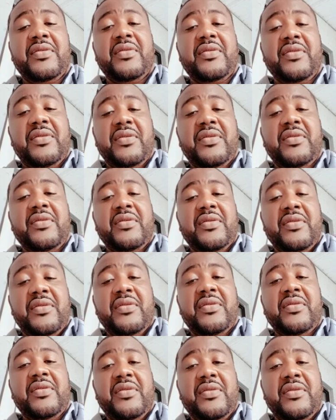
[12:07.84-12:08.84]

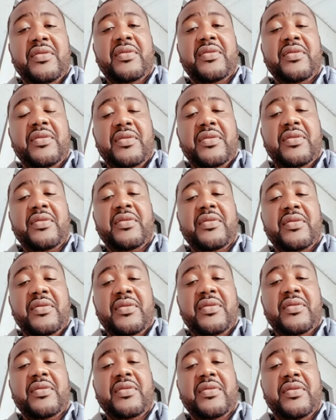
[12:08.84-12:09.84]

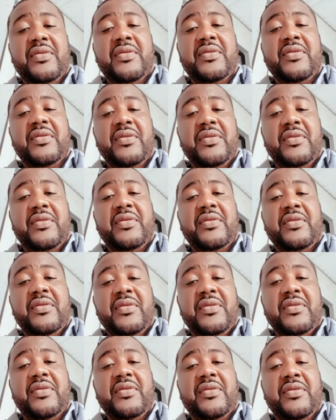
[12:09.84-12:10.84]

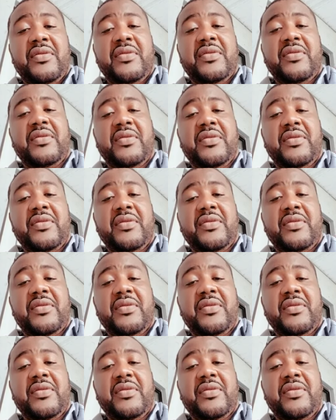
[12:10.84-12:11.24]
No words are spoken by the person on screen.